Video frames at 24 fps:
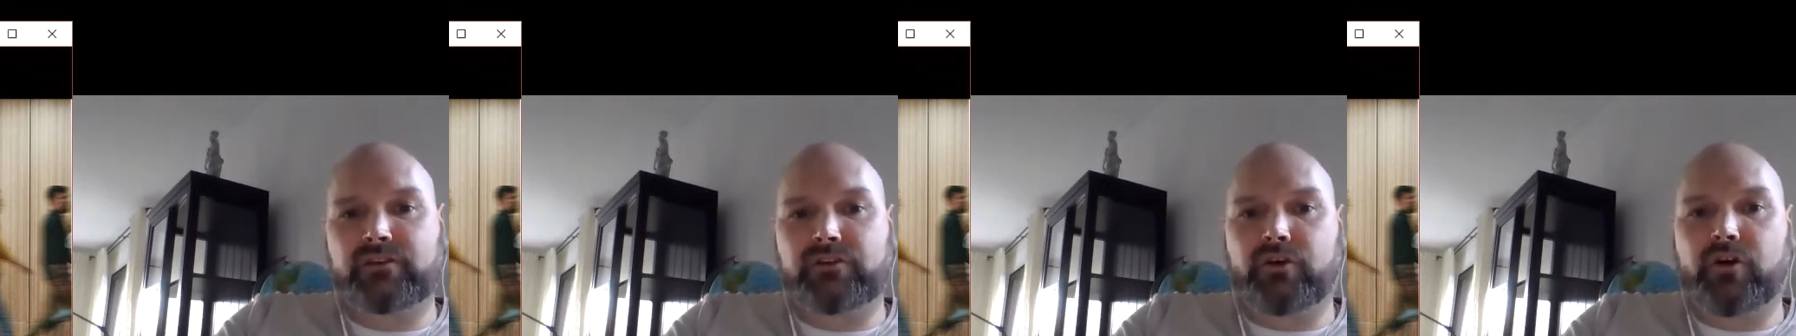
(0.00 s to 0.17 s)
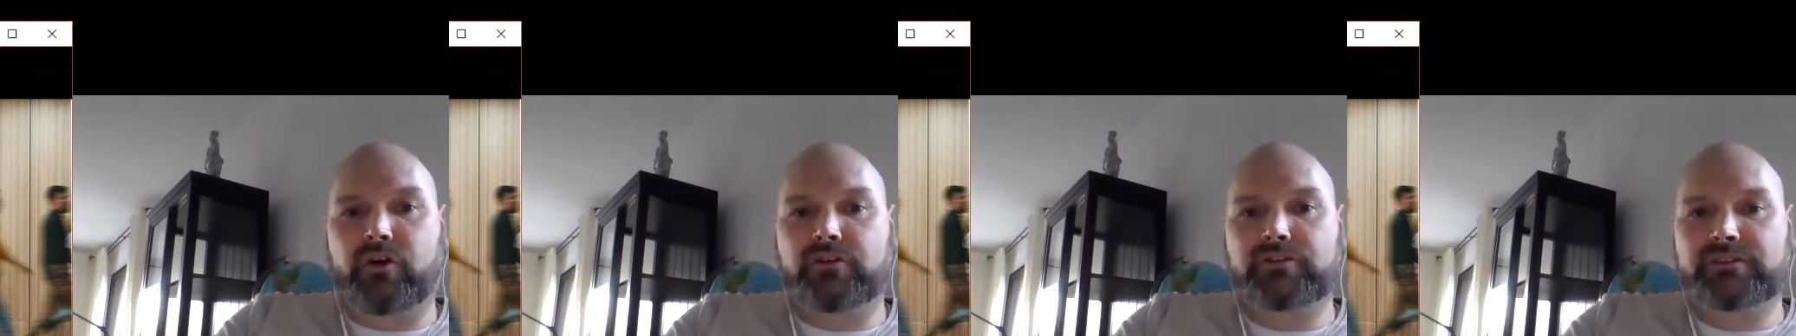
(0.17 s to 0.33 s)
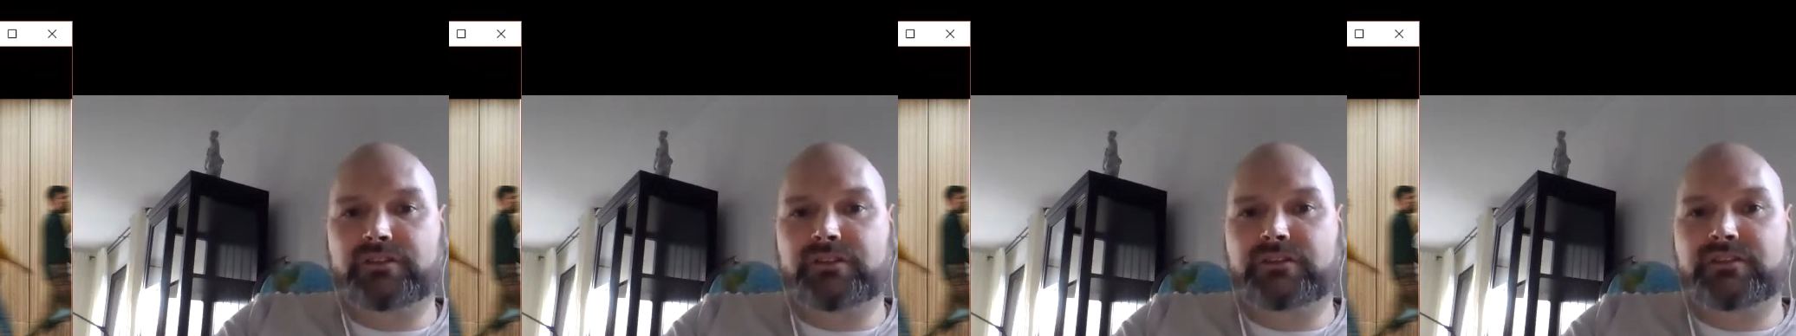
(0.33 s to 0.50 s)
a
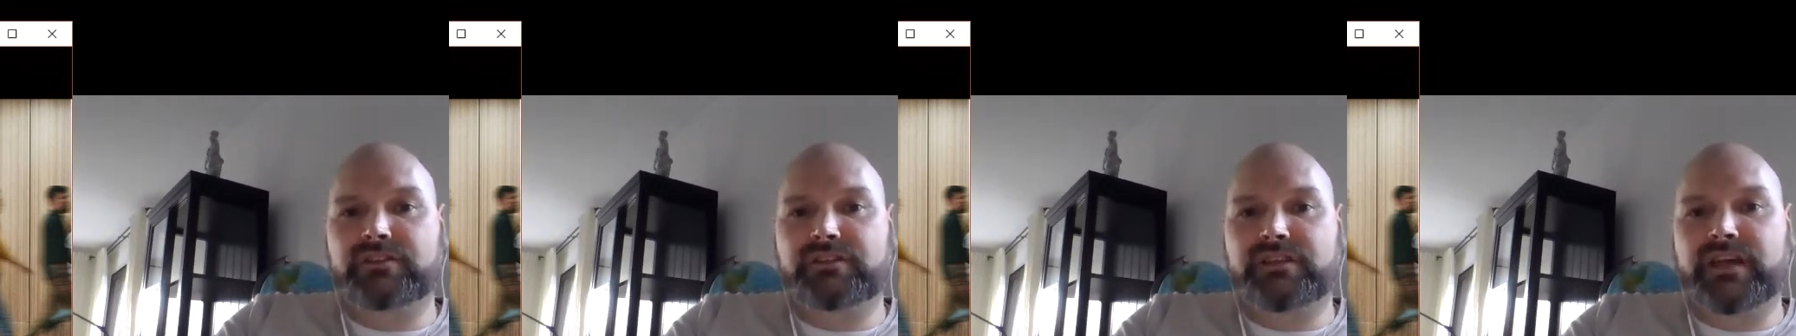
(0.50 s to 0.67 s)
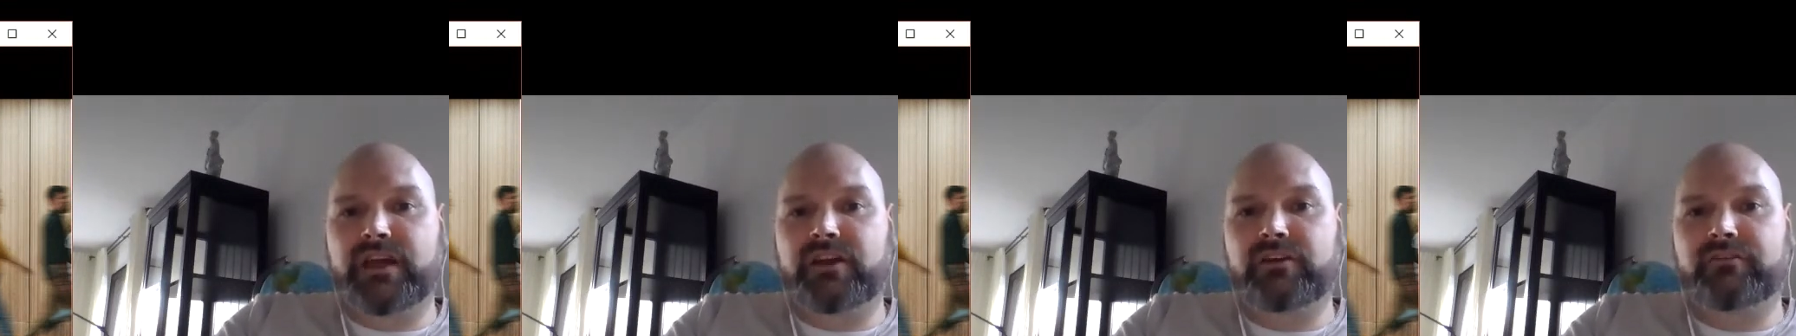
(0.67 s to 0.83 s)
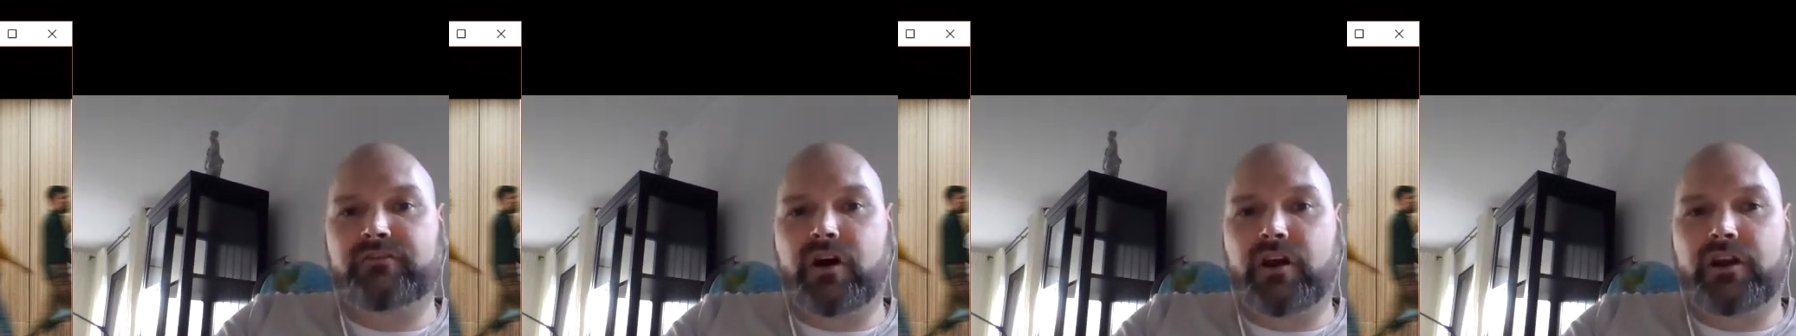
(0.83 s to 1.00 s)
constant
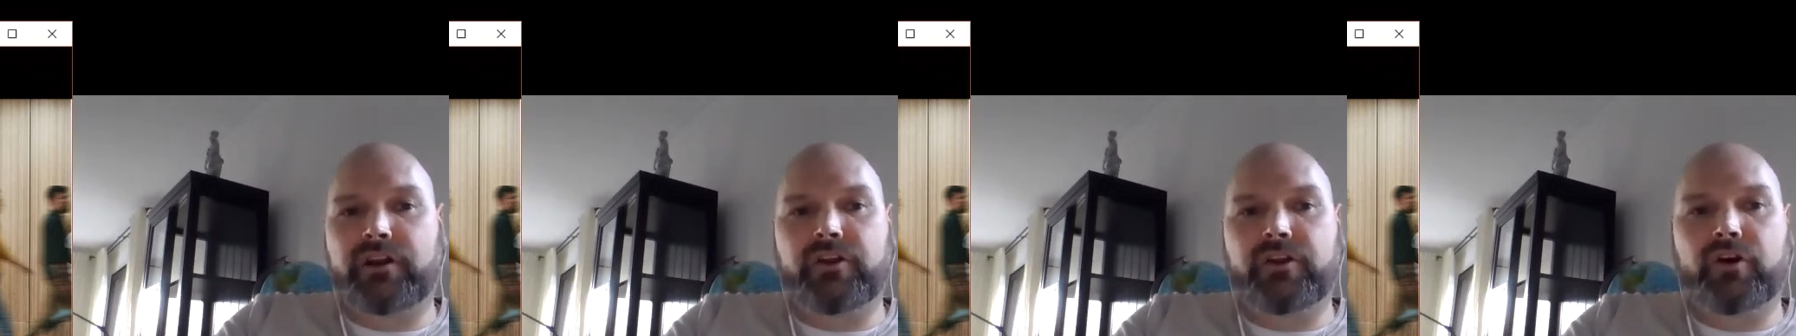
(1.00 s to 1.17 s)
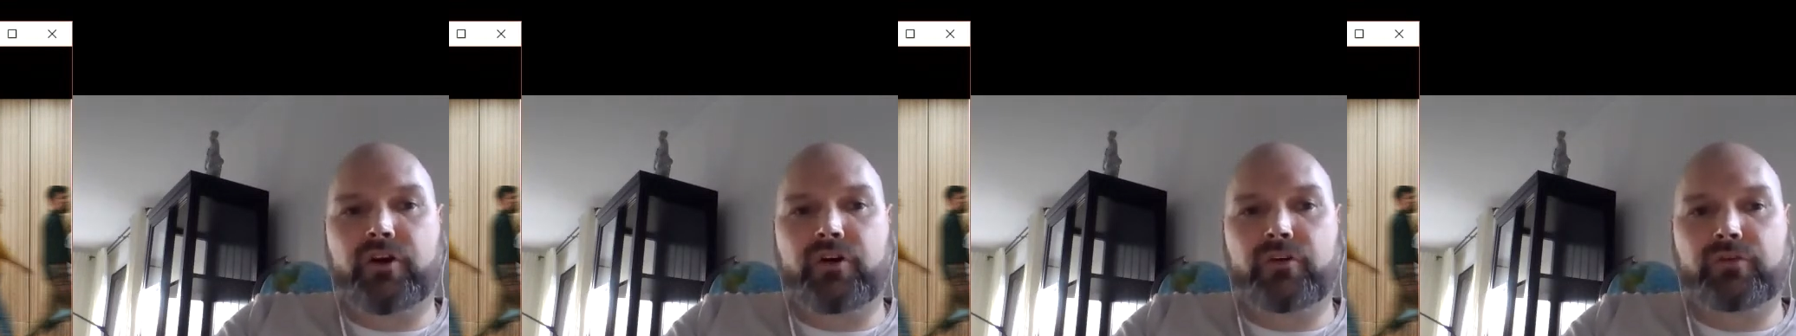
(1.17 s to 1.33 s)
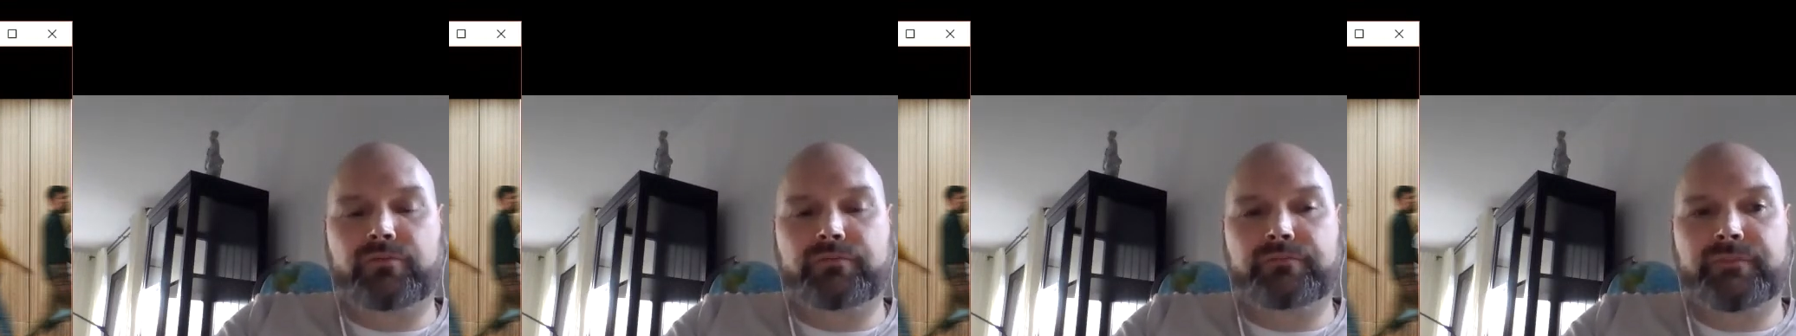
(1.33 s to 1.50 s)
state of
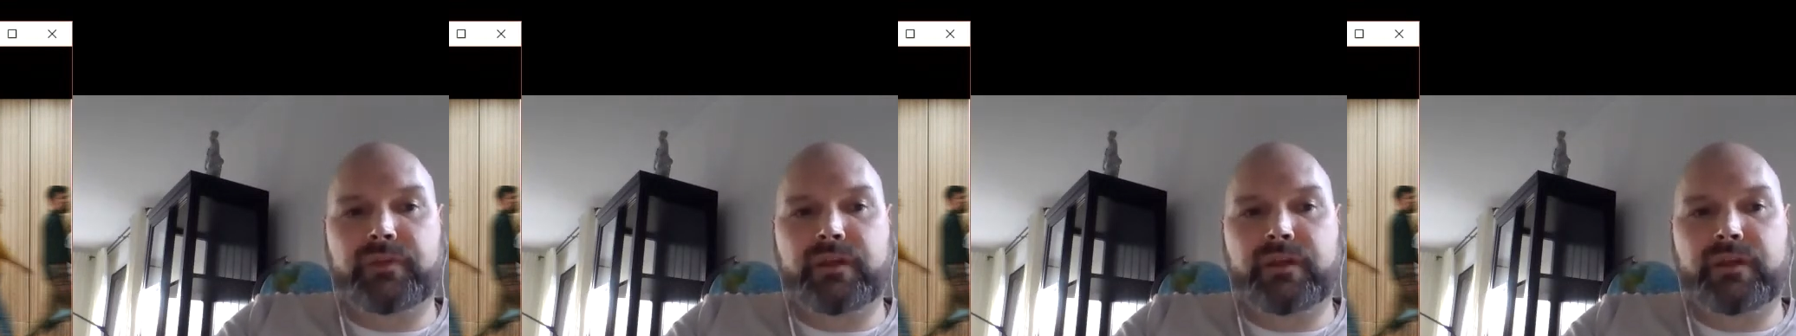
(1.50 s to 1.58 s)
unknown.